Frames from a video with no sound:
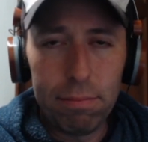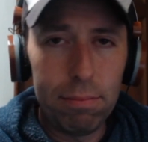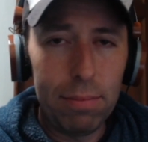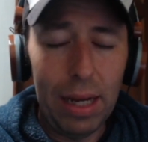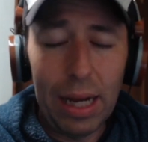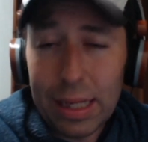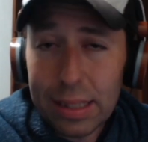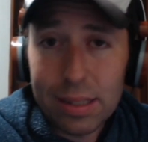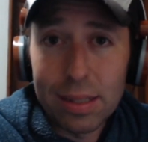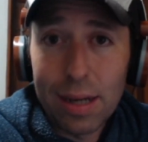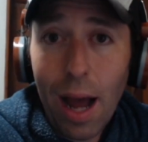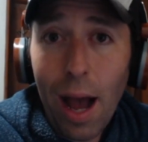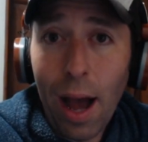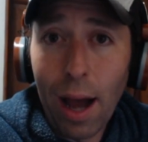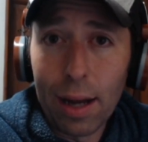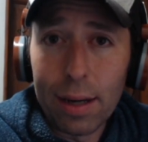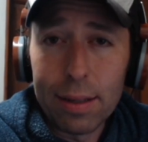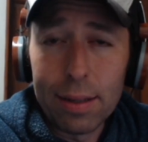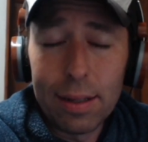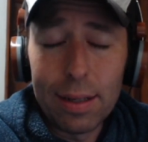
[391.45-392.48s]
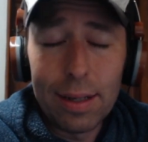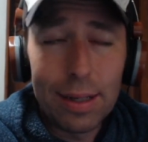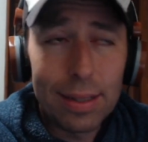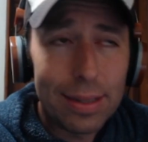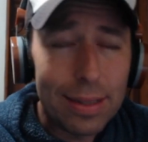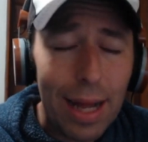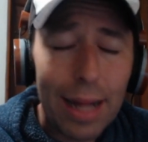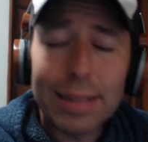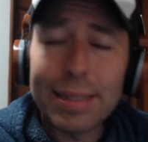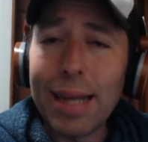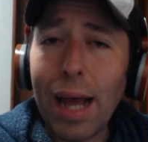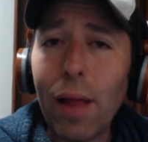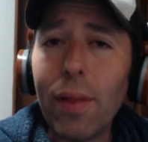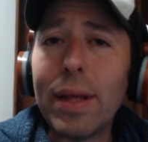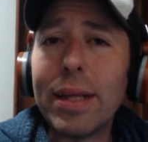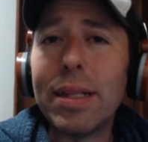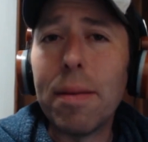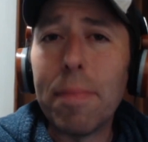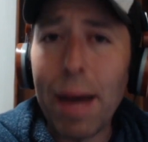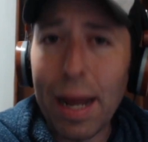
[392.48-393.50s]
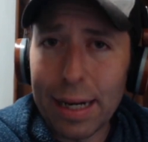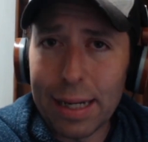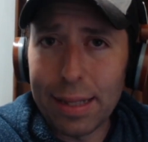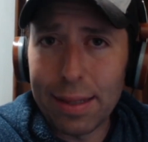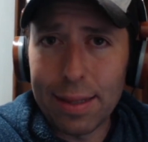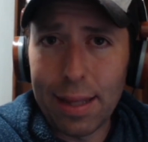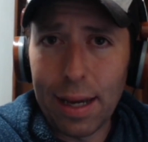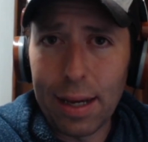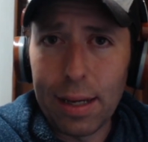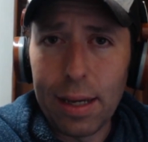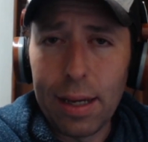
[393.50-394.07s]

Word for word: It's not. It's not telling them anything.